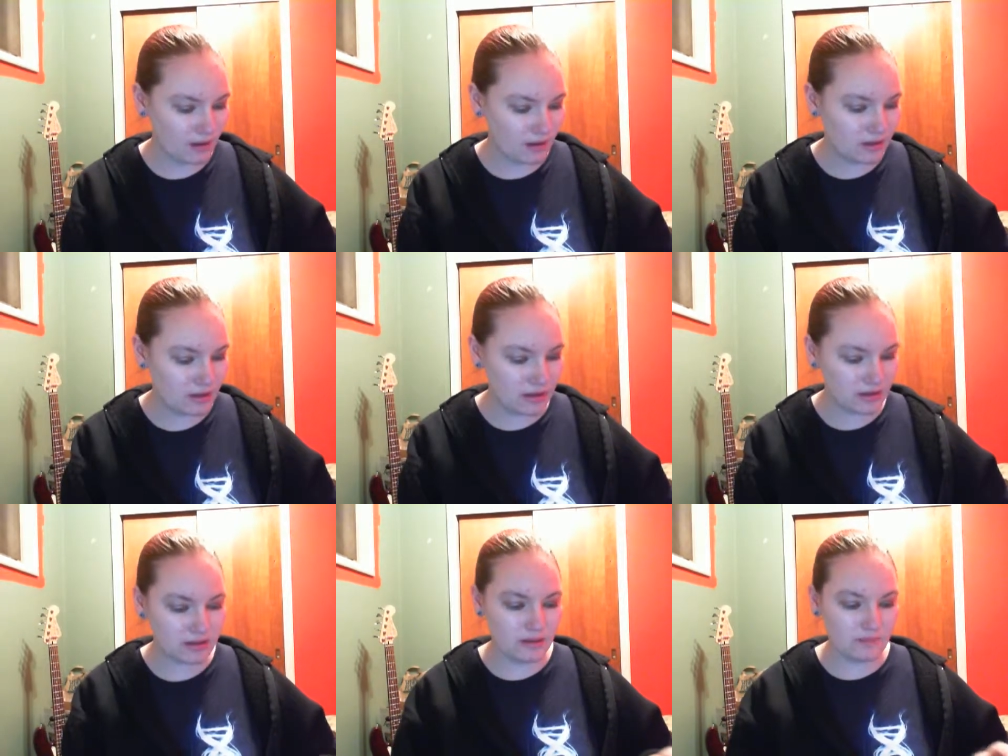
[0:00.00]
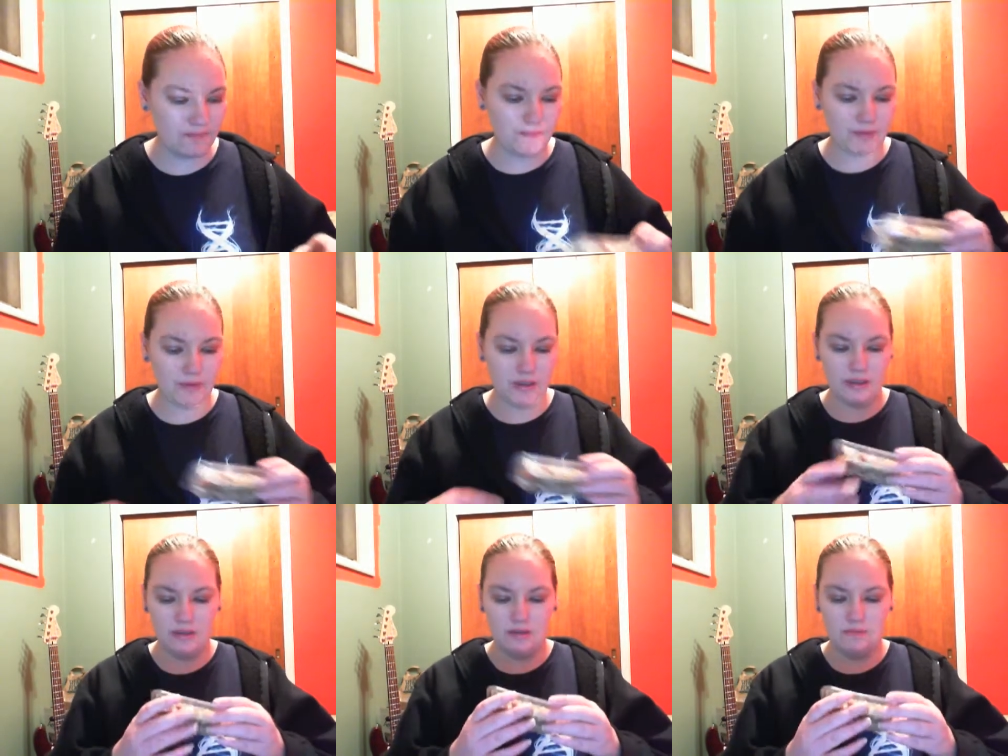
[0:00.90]
And next up we
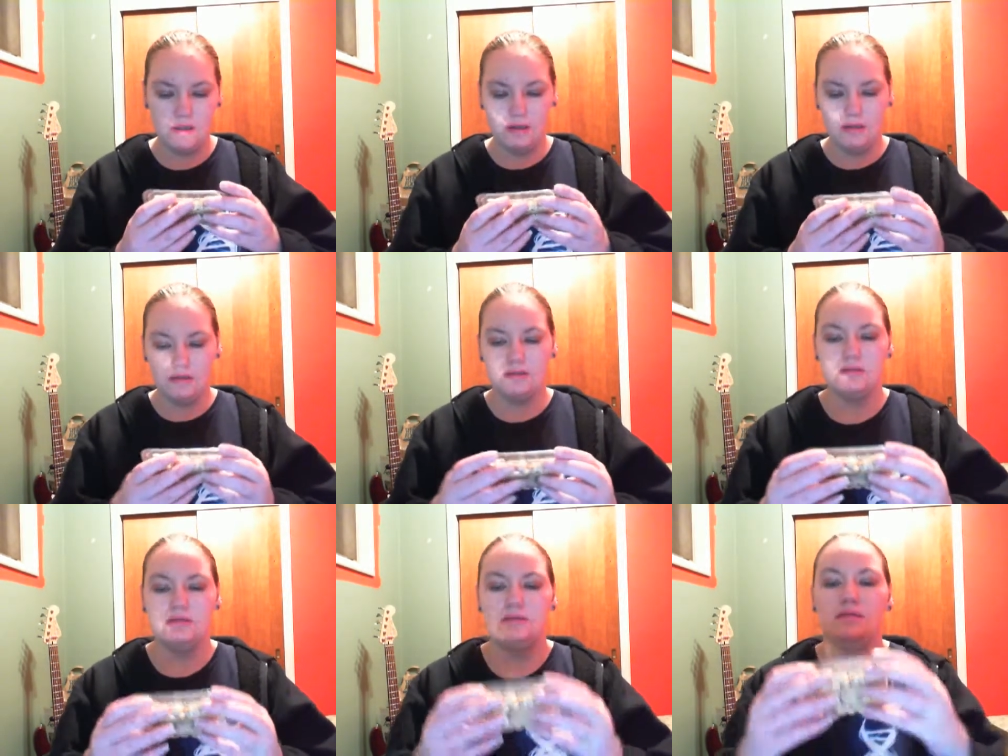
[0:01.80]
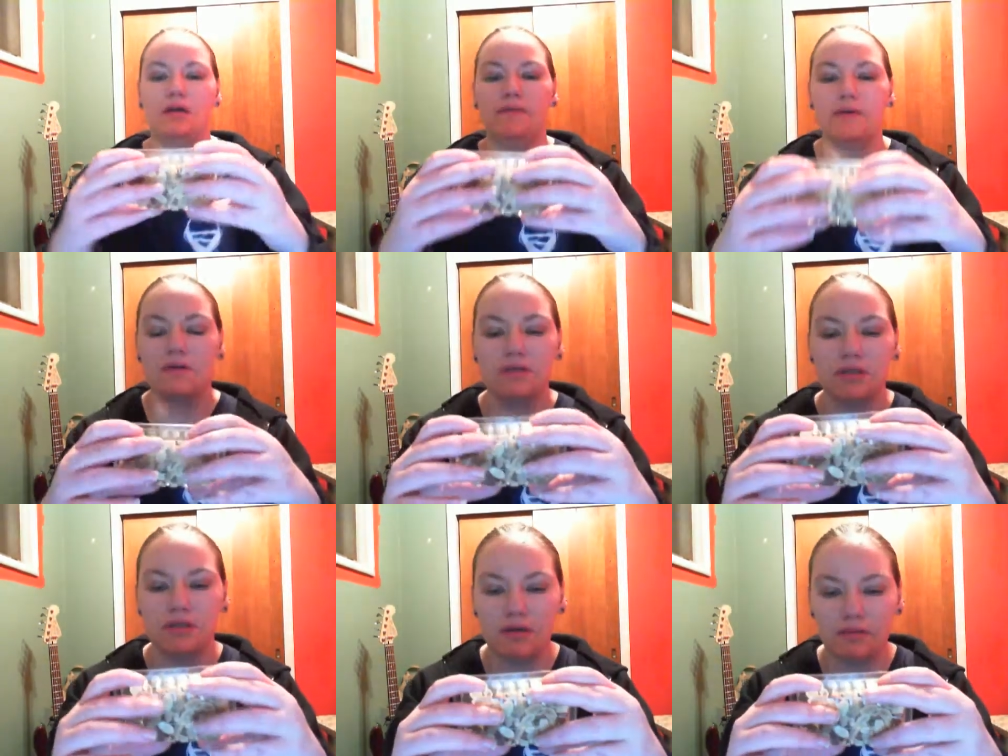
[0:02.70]
have oven
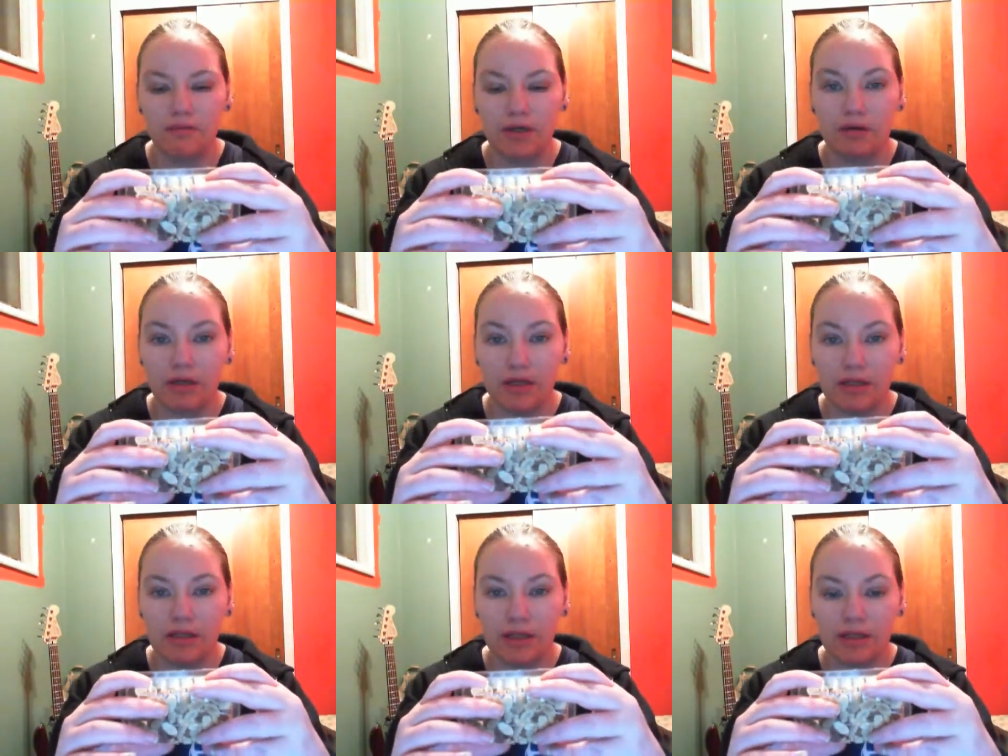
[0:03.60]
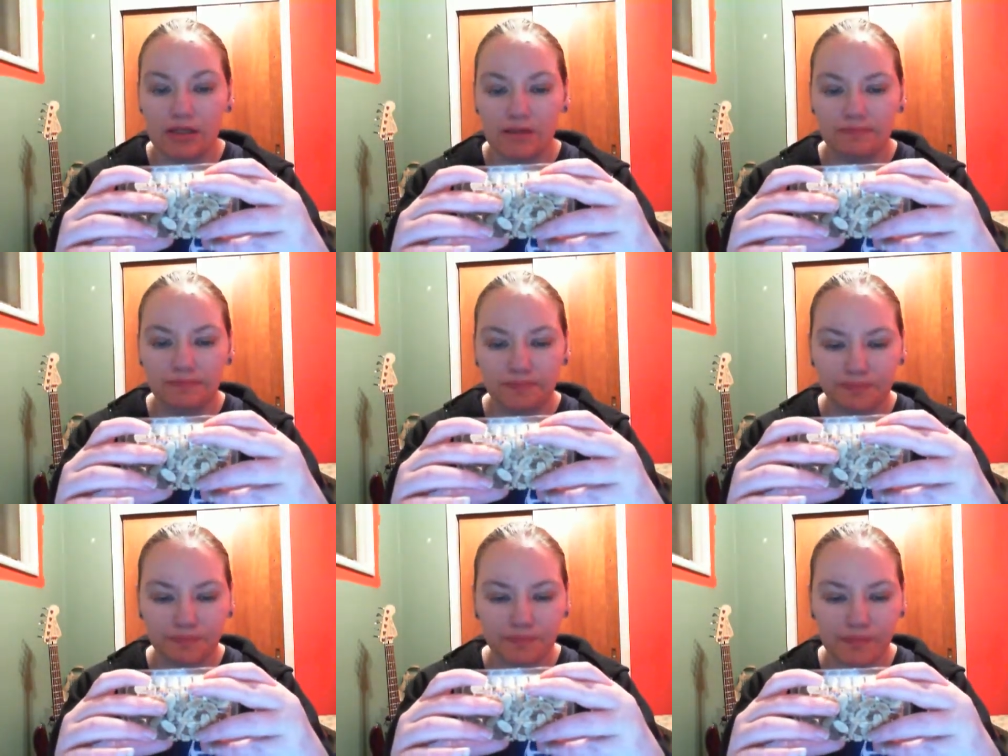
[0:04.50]
roasted salt and vinegar nut selection.
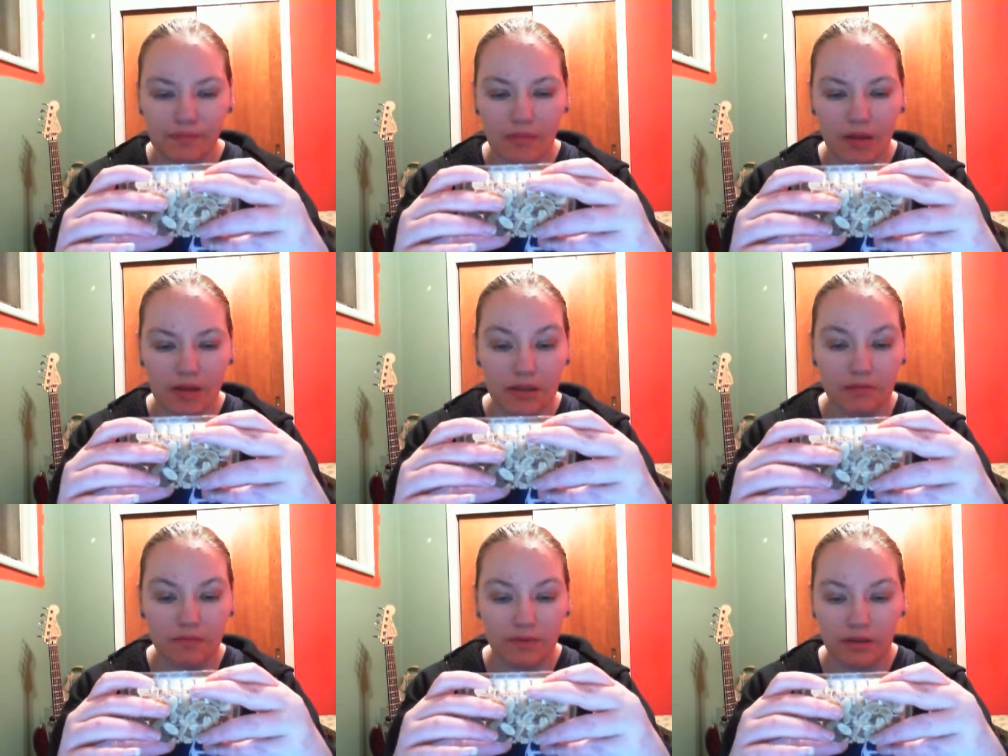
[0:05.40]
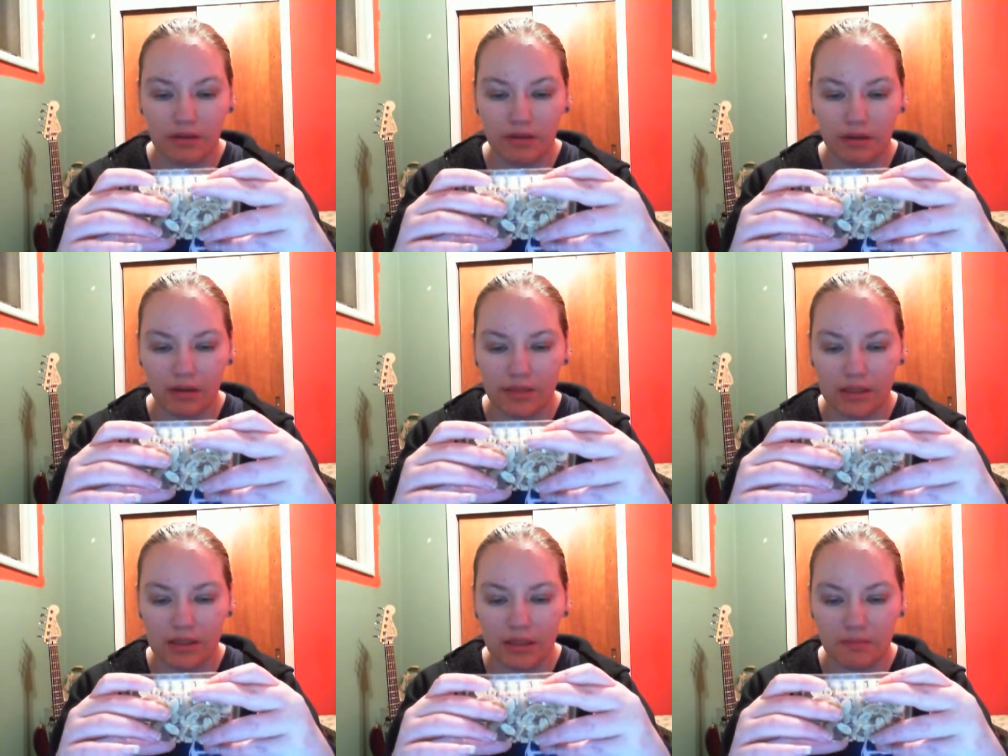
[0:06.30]
Salt and vinegar,
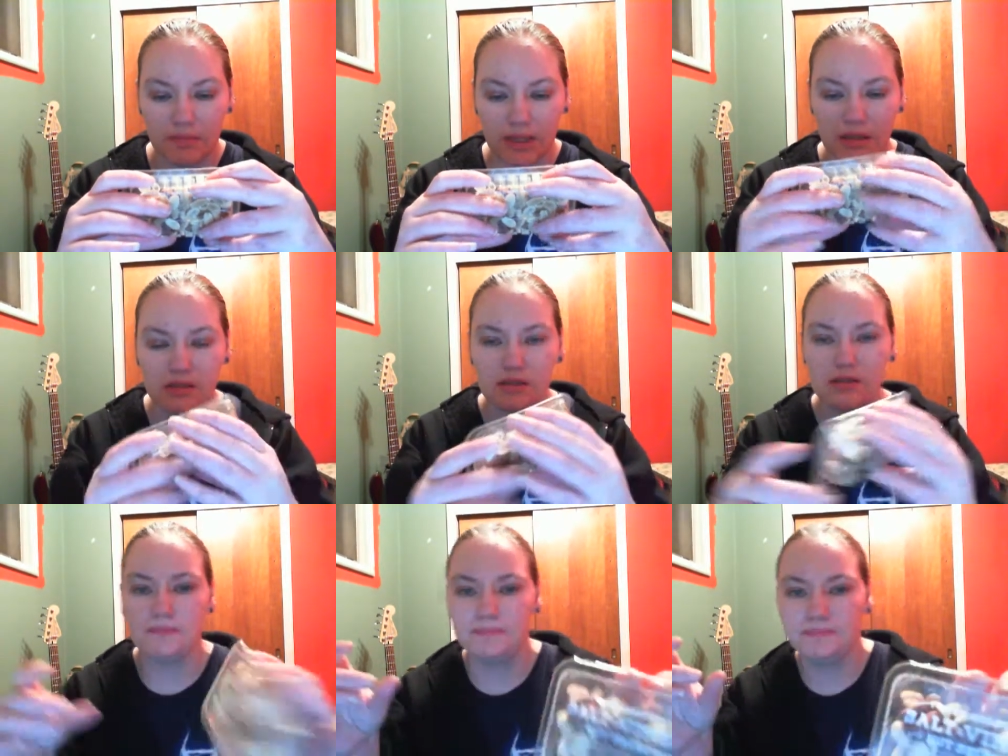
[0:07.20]
almonds, and peanuts.